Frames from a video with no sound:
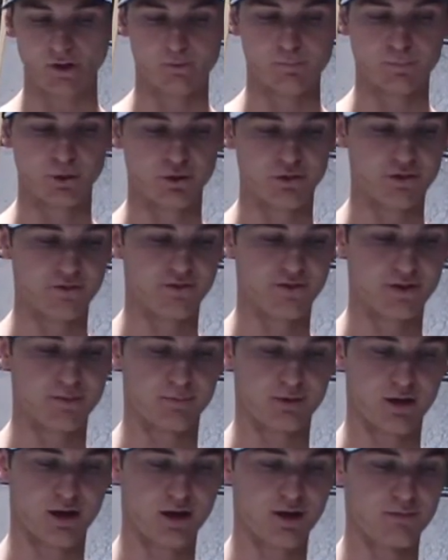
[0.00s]
Both of
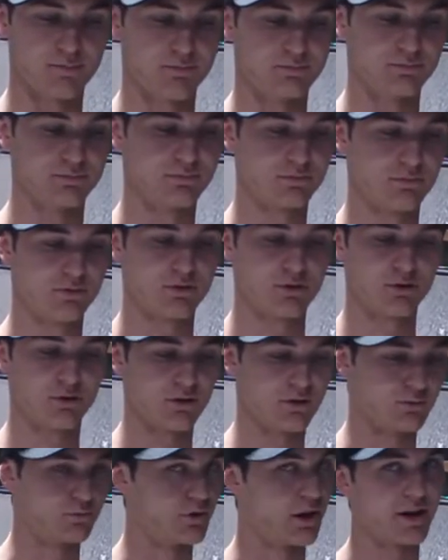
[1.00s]
them come
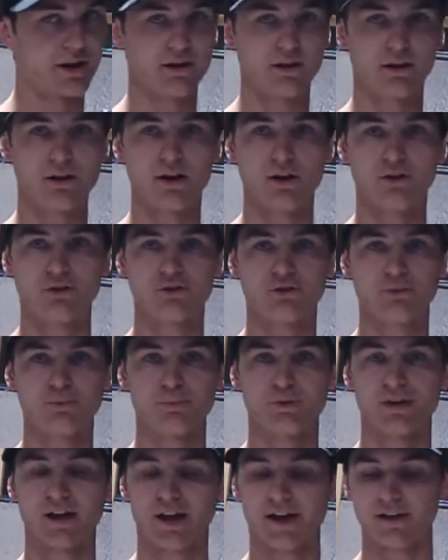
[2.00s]
ready to go,
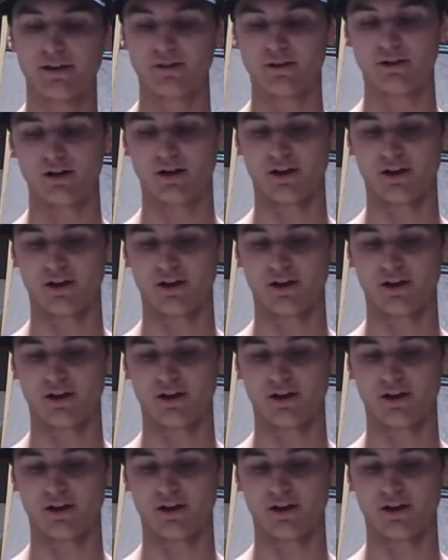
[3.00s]
super dialed.